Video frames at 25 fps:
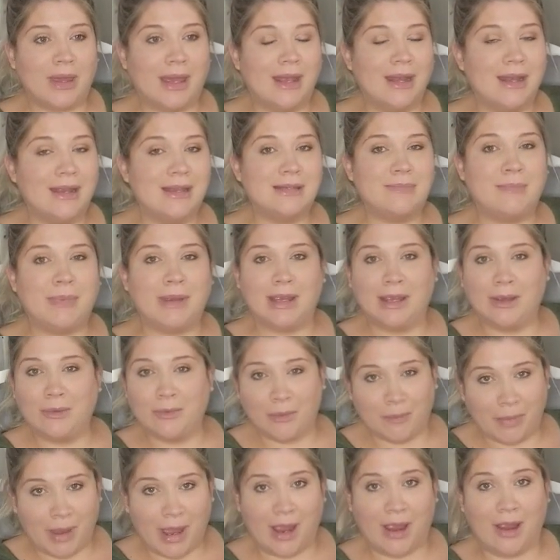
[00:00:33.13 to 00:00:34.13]
It is being
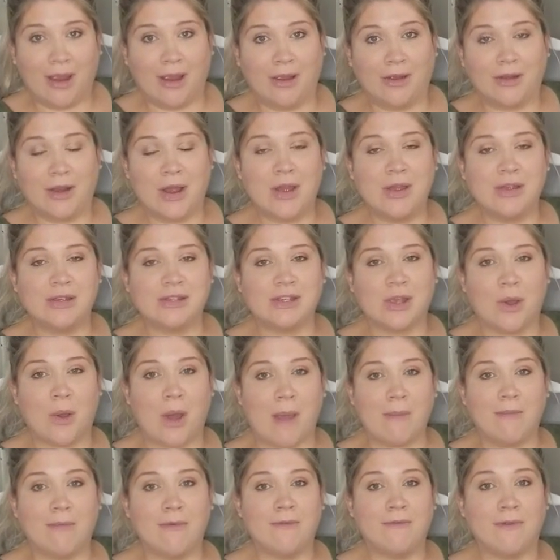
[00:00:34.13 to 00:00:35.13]
repaired, so
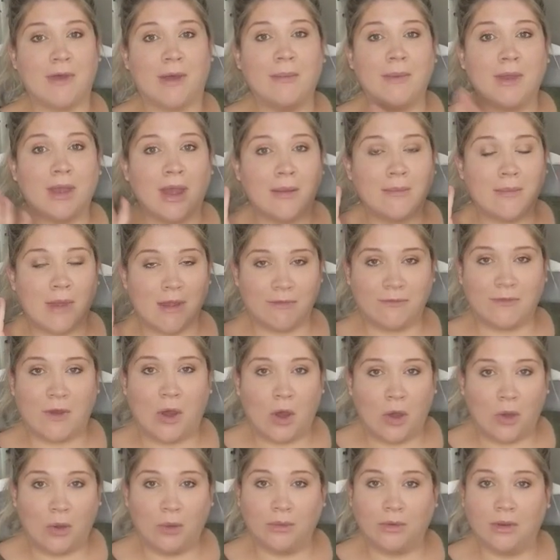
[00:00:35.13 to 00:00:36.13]
I'm filming on my
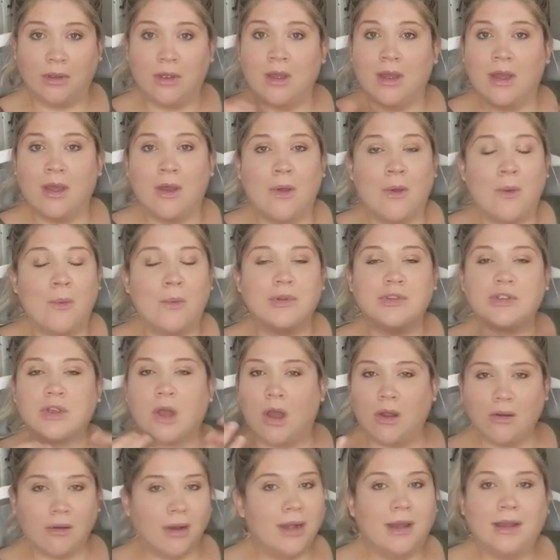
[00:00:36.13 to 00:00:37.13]
phone, which
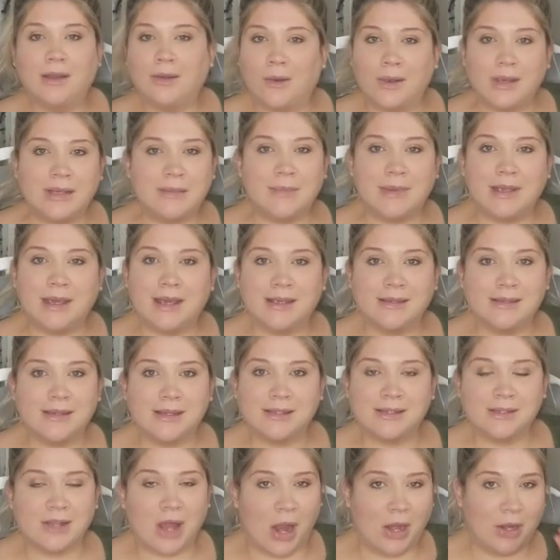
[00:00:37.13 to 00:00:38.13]
already annoys me because
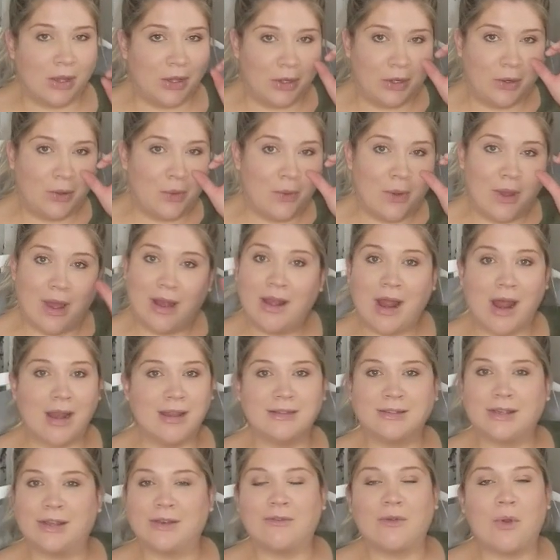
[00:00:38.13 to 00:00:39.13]
it's not
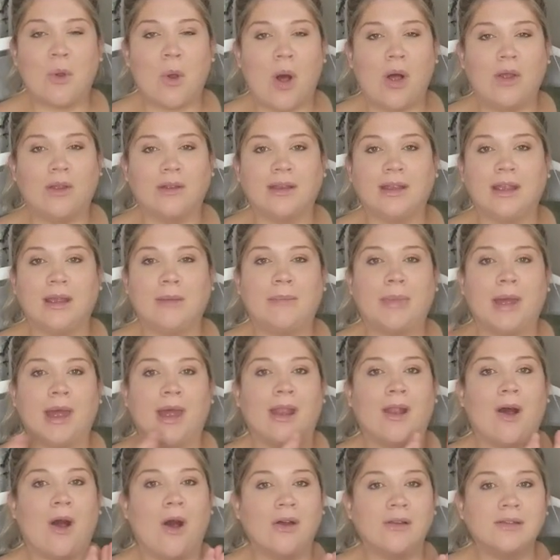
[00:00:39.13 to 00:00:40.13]
as good of quality,
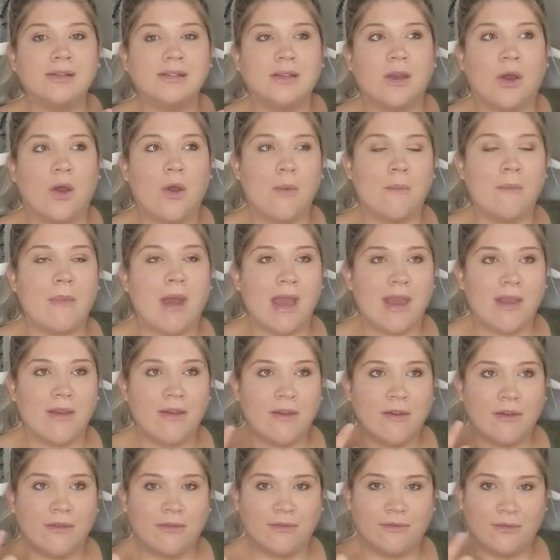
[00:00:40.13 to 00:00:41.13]
but also my
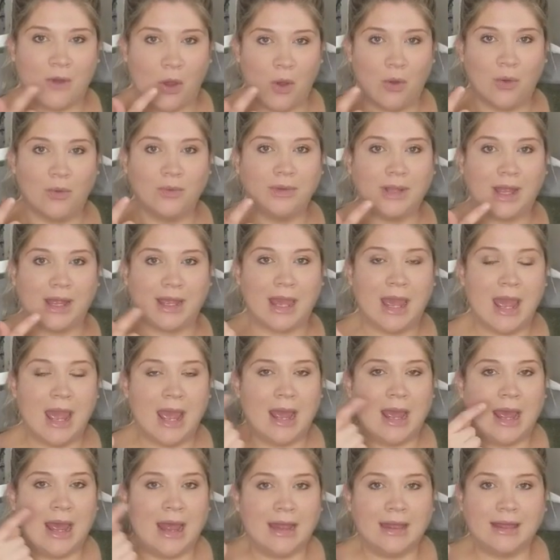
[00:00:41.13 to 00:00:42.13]
phone, like,
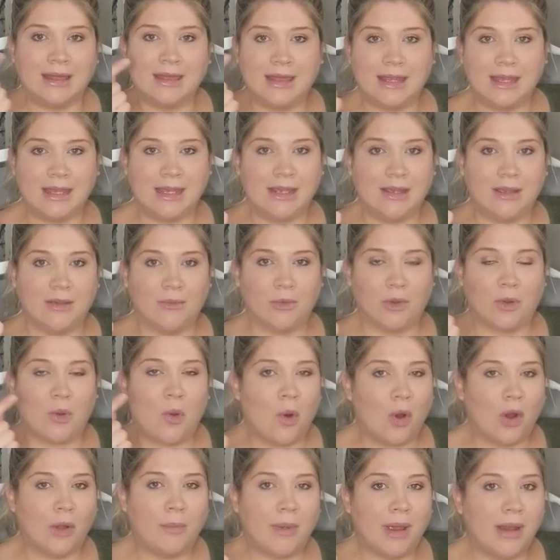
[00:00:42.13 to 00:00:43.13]
the
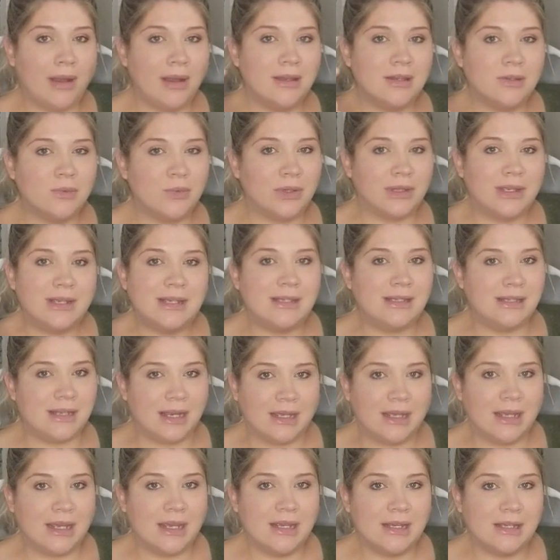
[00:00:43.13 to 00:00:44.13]
record button is really
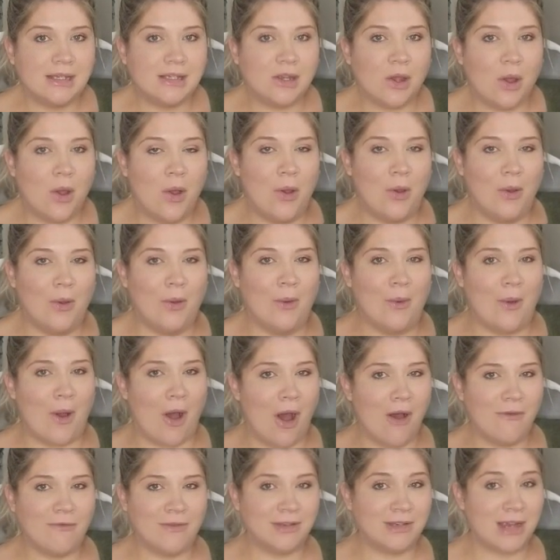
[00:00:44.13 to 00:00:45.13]
sticky, so
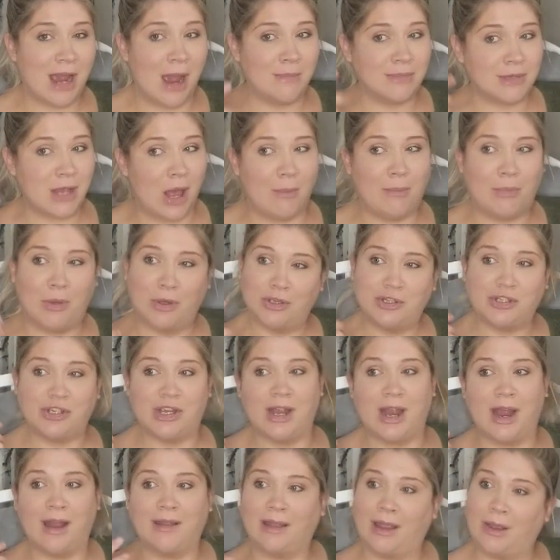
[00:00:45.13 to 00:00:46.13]
oftentimes I'll push it
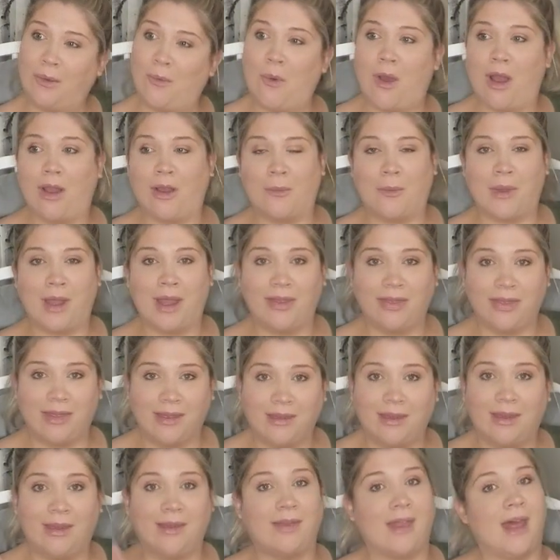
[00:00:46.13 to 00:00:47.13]
and like walk away
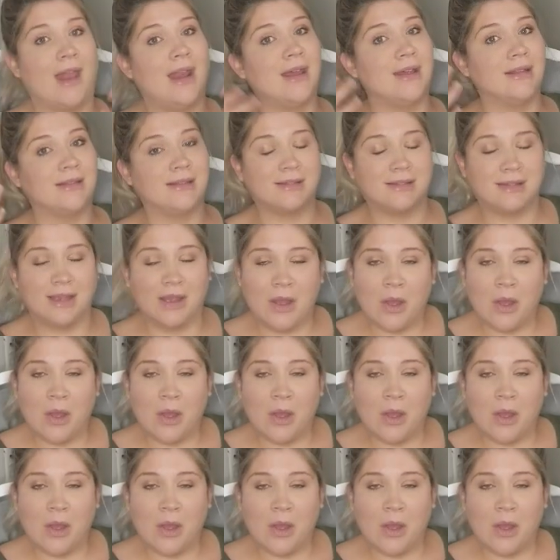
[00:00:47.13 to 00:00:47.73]
thinking that it's